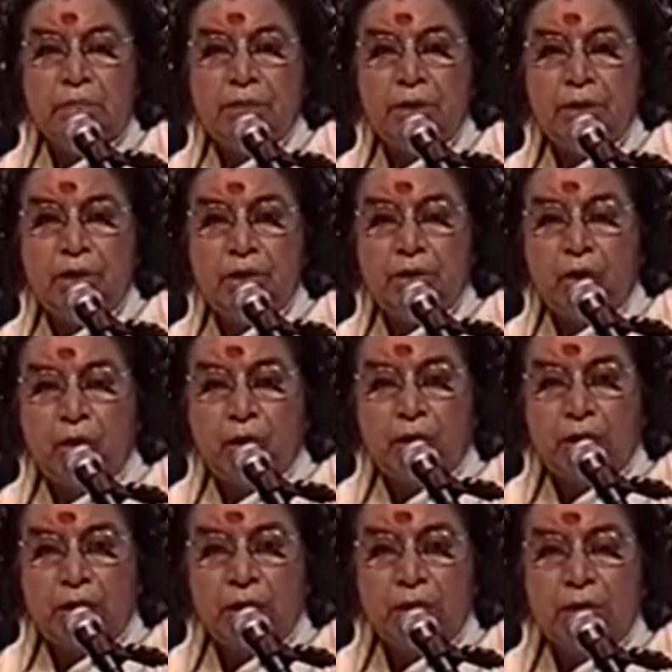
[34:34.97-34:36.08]

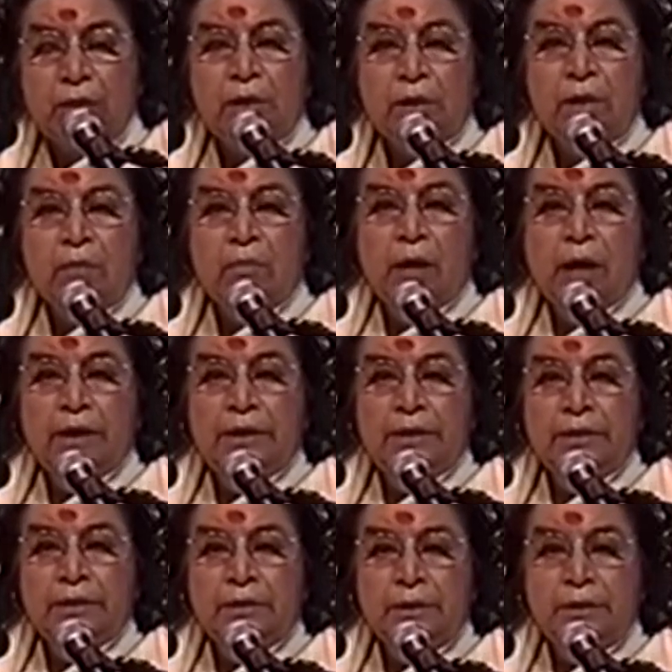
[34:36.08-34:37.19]
beyond the
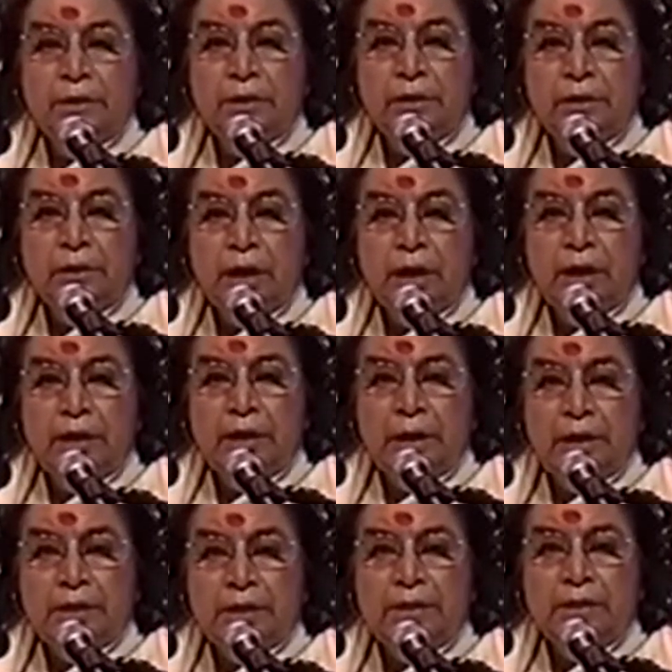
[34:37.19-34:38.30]
mind, and
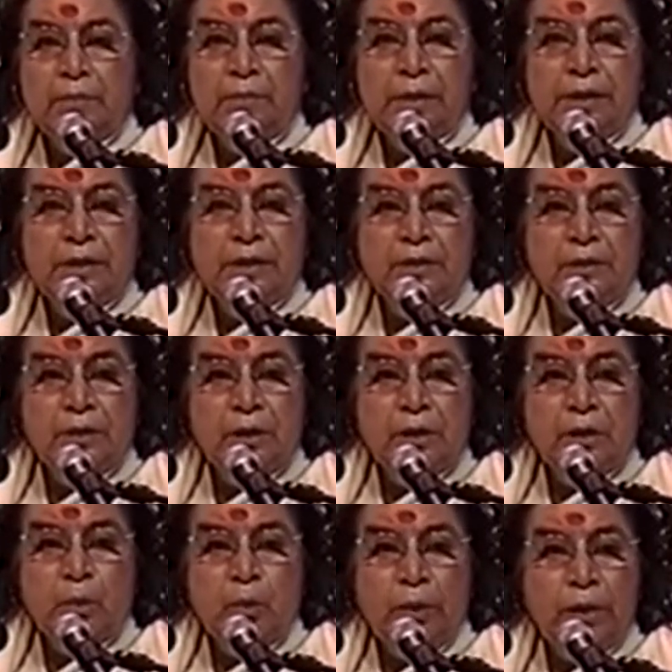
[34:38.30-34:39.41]
that is the place
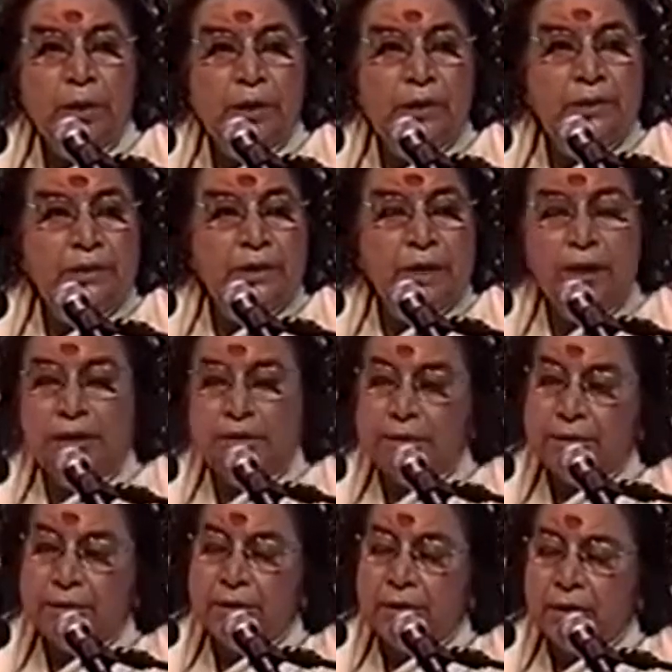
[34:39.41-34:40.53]
where
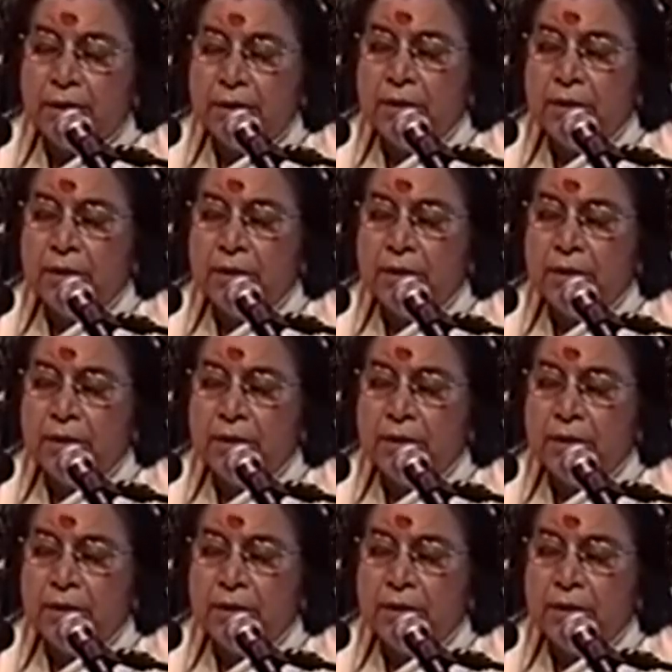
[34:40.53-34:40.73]
resides